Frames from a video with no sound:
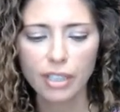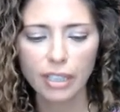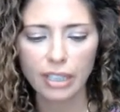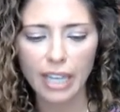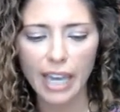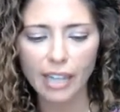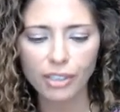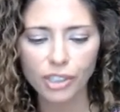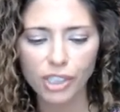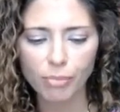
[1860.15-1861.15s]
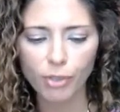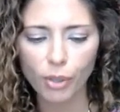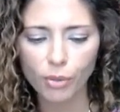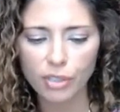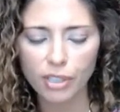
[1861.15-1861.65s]
in cattle, sheep,
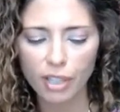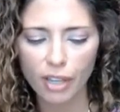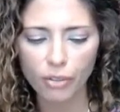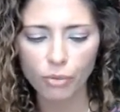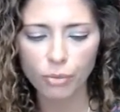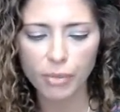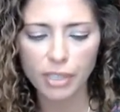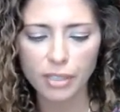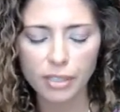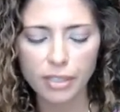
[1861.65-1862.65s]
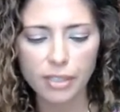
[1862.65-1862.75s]
goats, and other ruminants.